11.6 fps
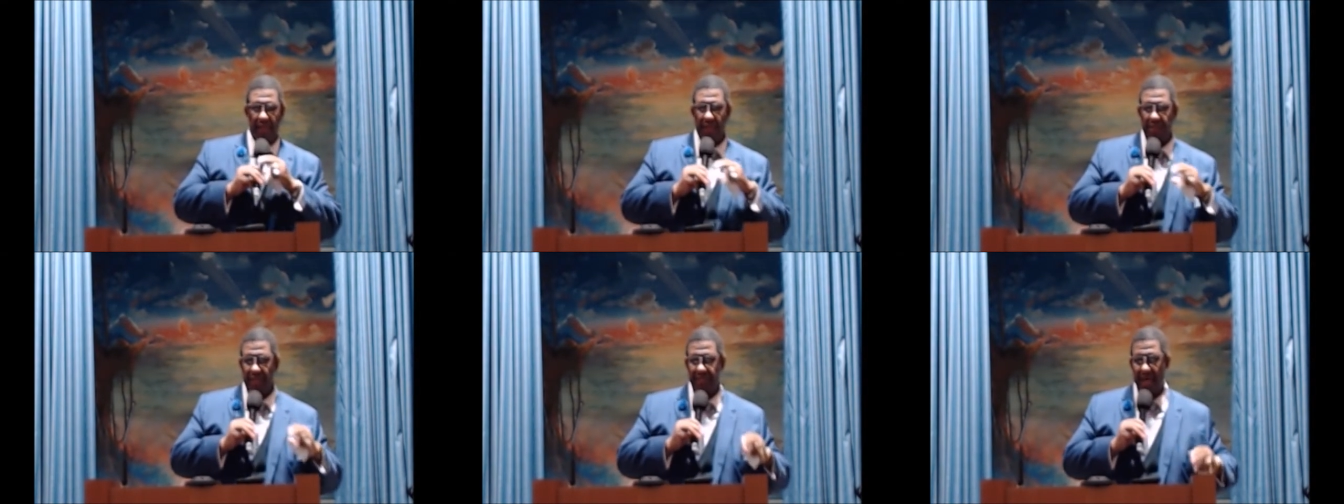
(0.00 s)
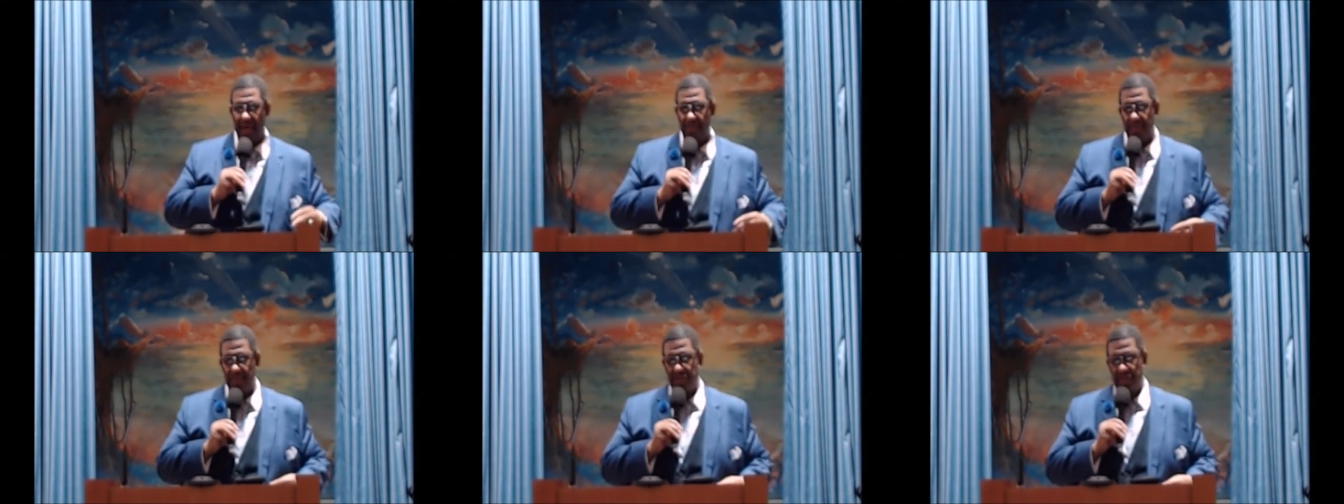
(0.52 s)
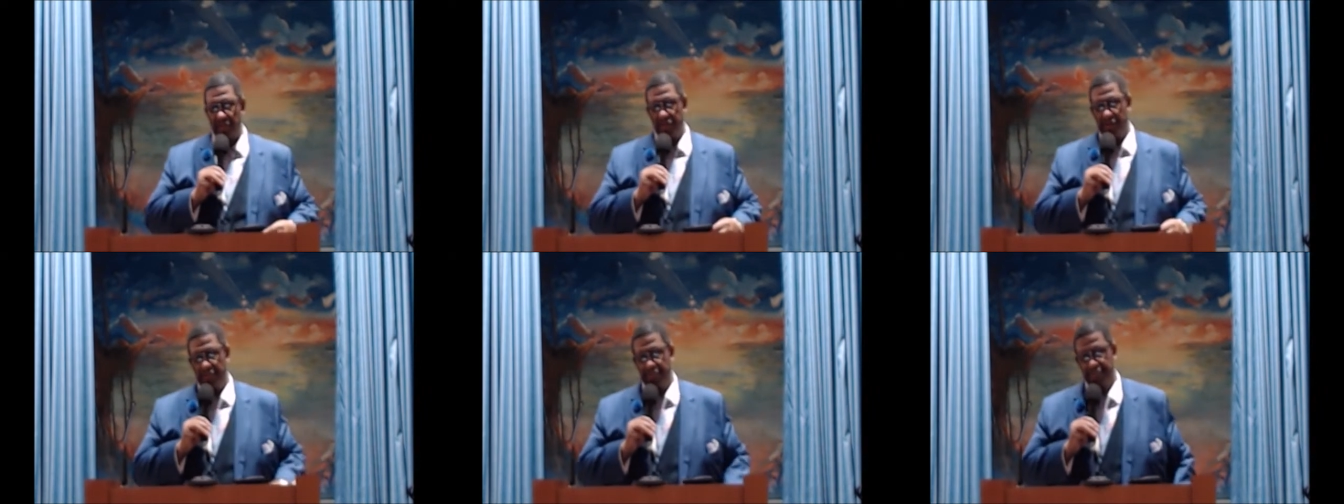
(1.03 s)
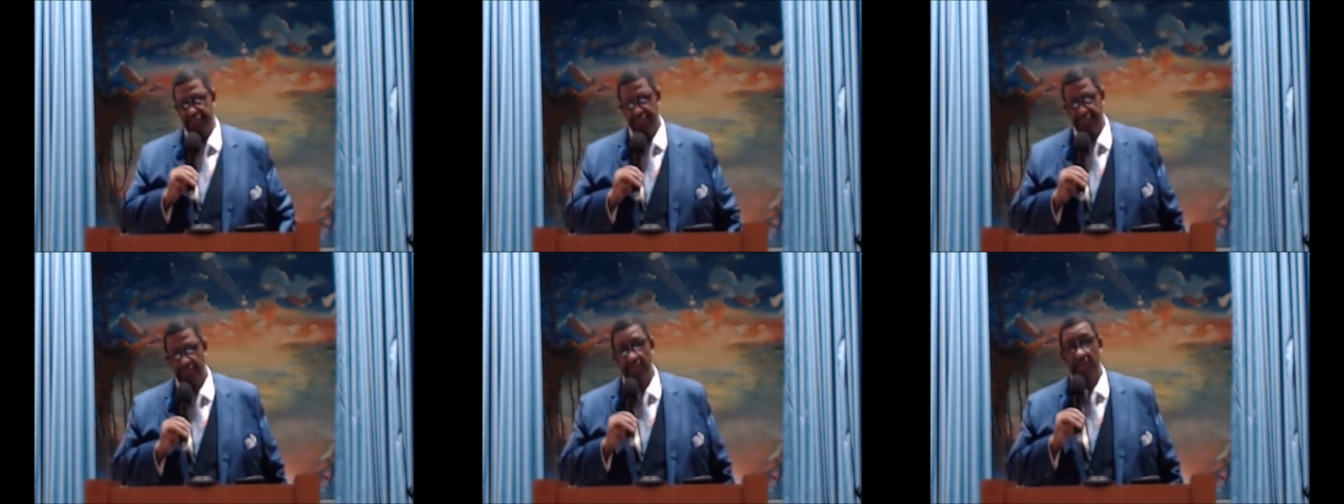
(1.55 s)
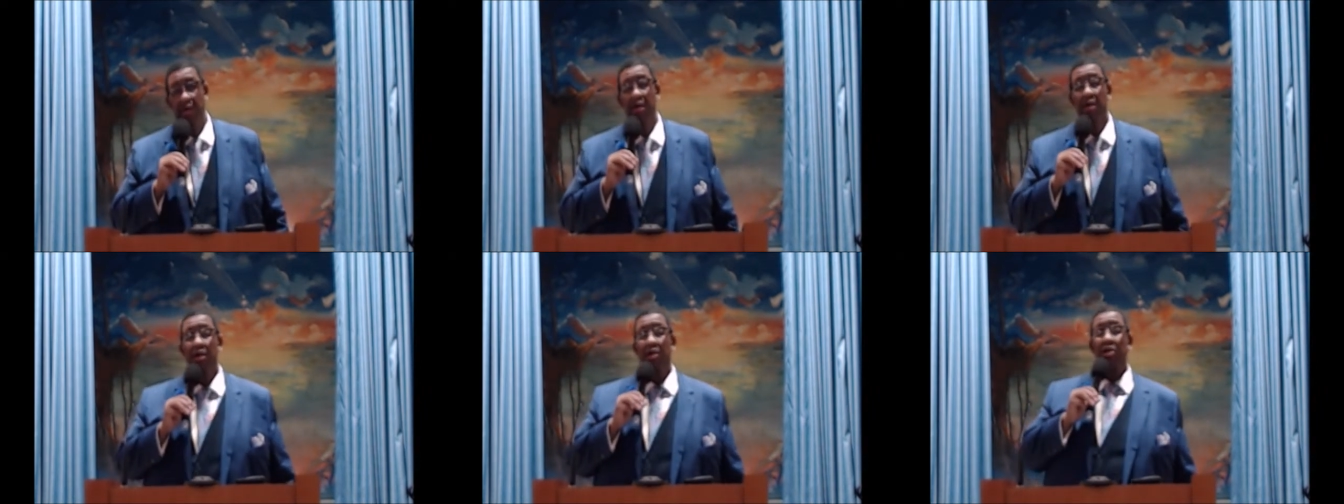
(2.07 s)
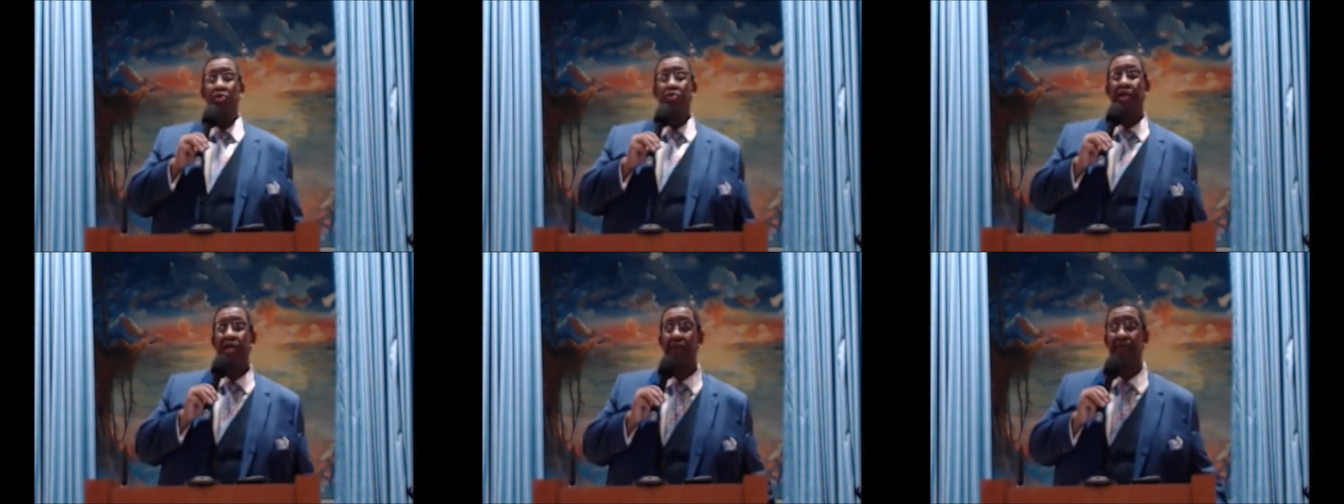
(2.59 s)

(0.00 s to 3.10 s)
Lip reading: he says, Adam, let me tell you something. You can eat of